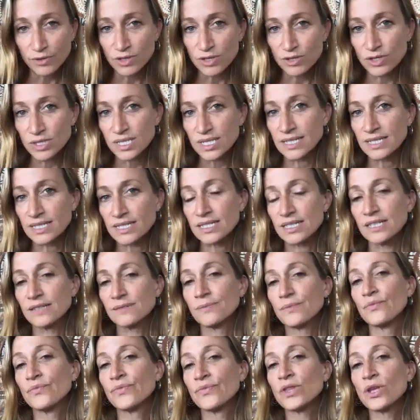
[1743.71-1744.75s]
understanding.
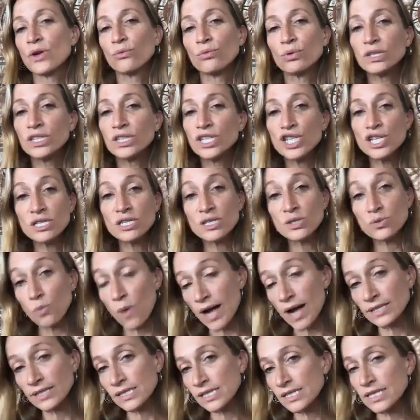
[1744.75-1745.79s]
Religion is
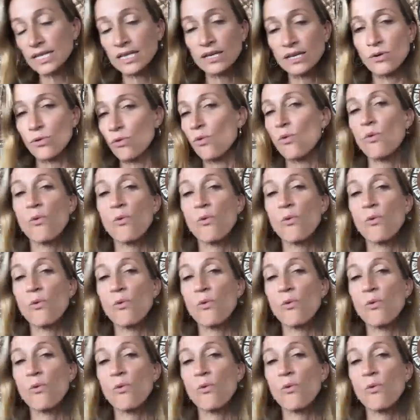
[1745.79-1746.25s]
widely